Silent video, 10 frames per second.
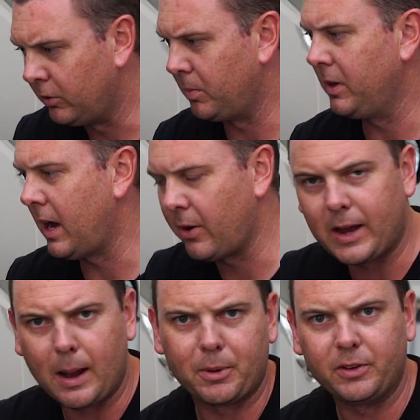to be
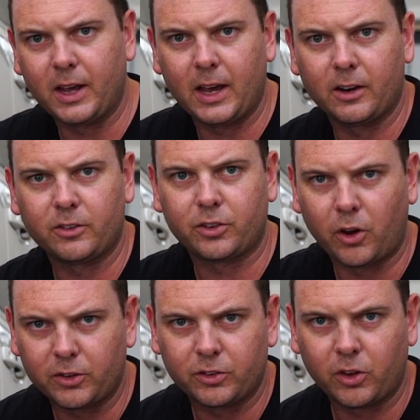going up and down and
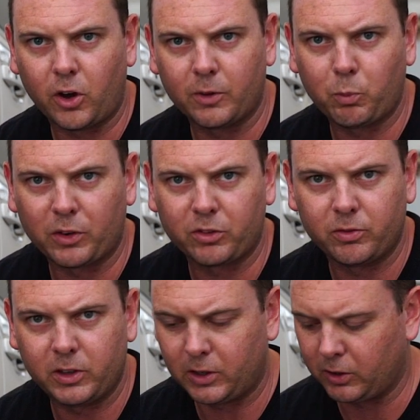side to side once the
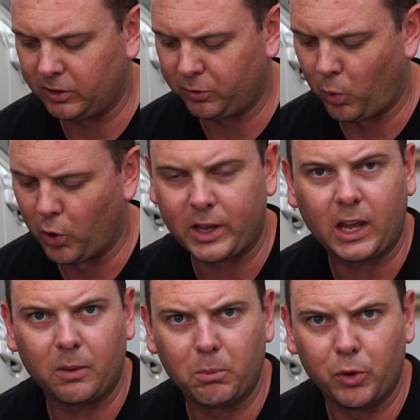vehicle is
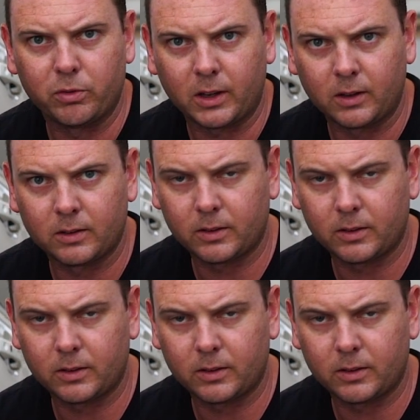working and moving.